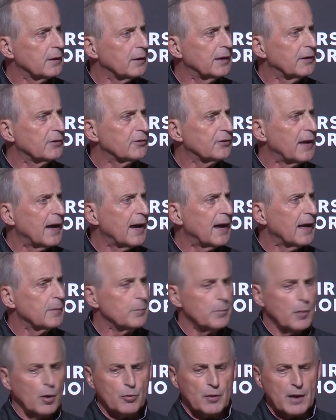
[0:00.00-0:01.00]

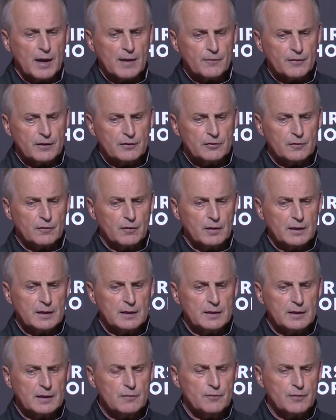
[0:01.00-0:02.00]
inside, both offensively
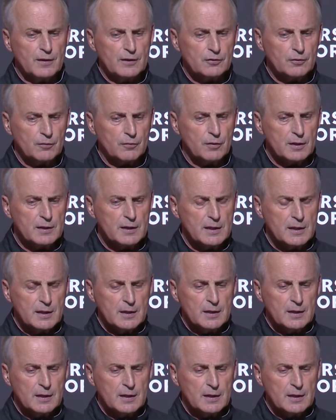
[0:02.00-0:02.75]
and defensively.